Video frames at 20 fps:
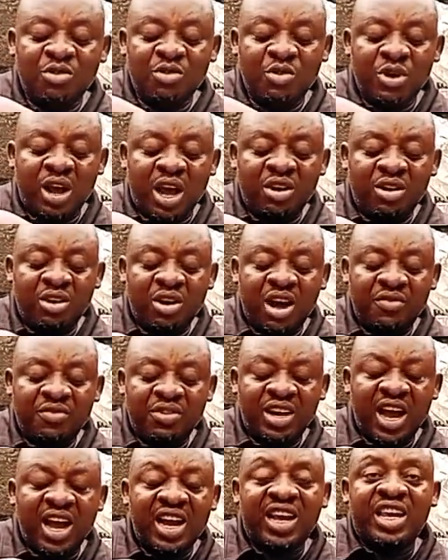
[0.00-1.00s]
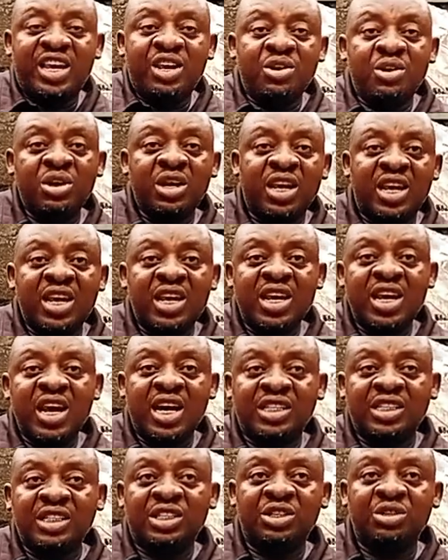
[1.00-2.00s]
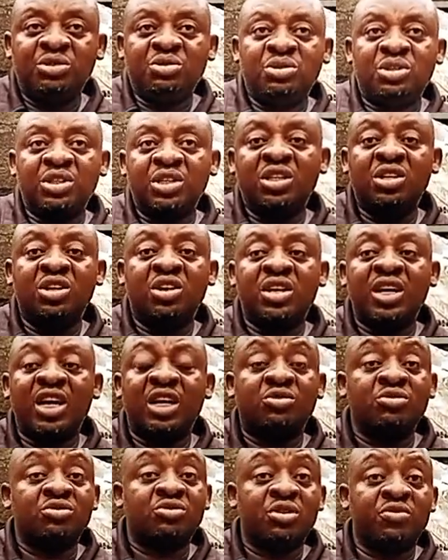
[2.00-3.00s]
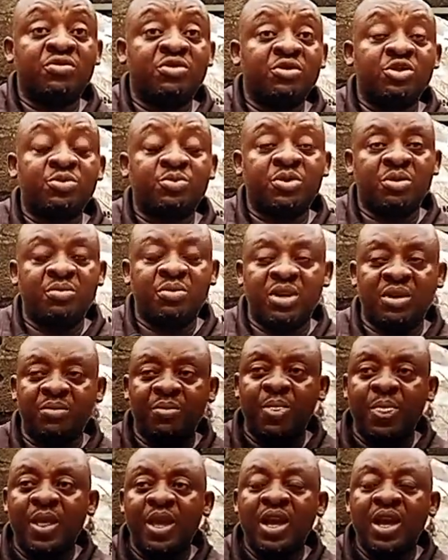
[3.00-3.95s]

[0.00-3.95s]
we are not having that key attitude in order to solve those problems.